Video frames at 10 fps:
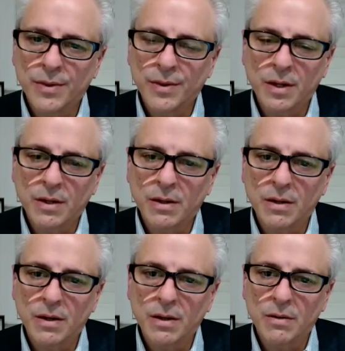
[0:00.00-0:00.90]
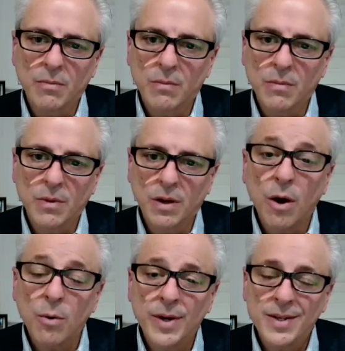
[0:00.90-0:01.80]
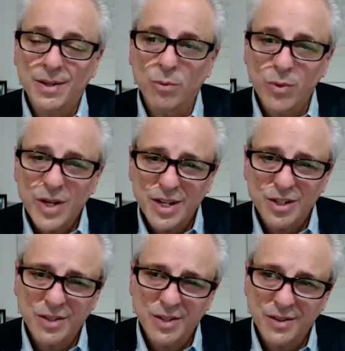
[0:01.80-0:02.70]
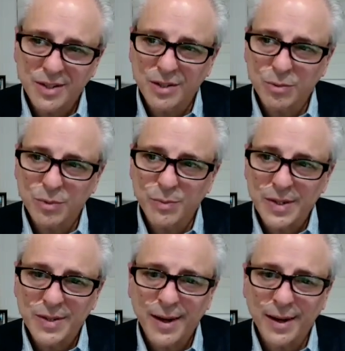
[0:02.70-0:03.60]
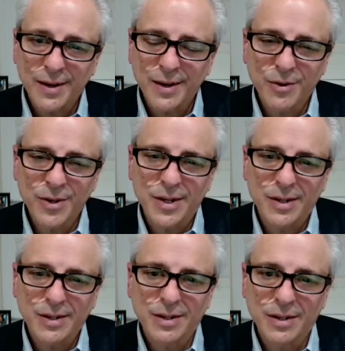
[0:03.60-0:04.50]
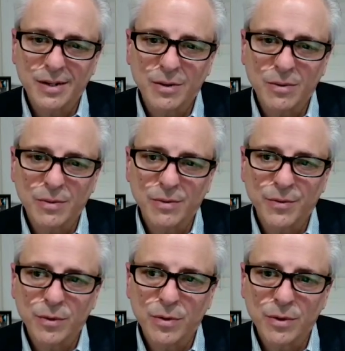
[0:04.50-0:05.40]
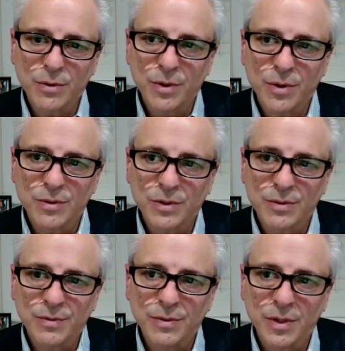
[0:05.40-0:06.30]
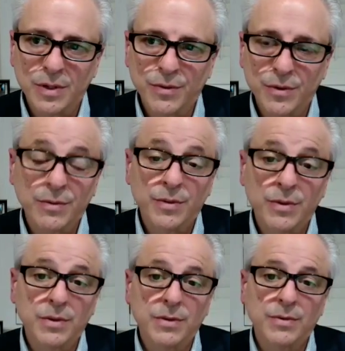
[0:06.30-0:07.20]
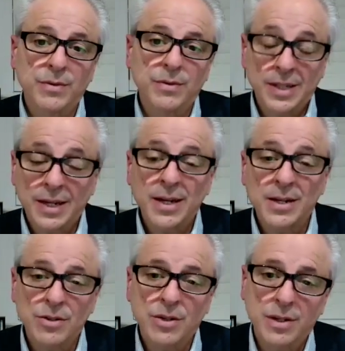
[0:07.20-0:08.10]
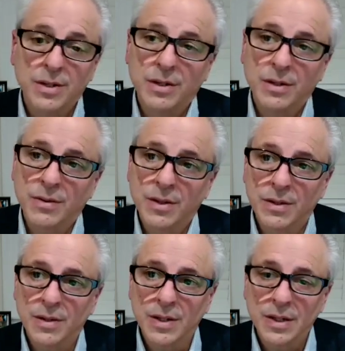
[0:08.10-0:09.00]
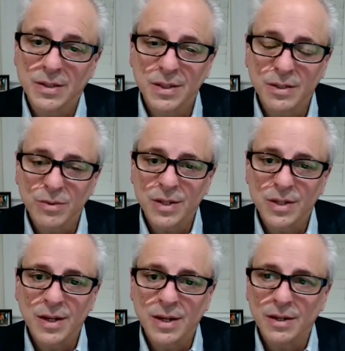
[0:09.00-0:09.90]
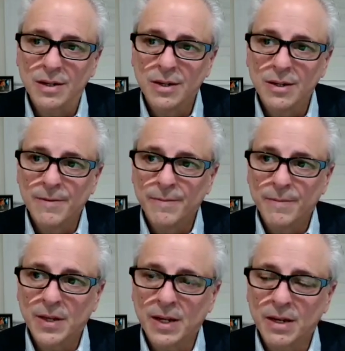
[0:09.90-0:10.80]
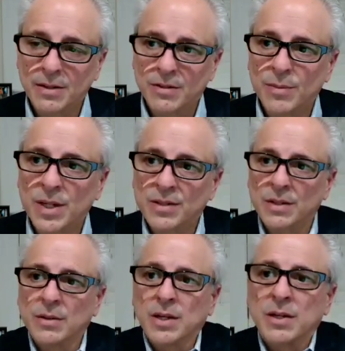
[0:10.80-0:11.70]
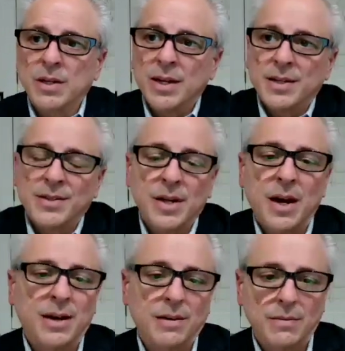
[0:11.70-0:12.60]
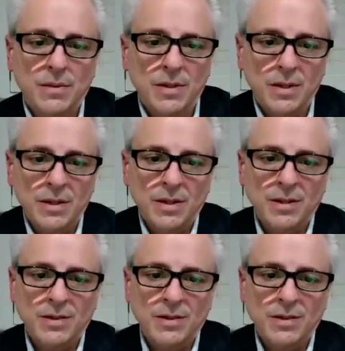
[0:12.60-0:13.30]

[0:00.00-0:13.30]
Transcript: think always a wish that things will be that concrete, for those of, for psychiatry, that exists within that house of medicine, and yet it's not. It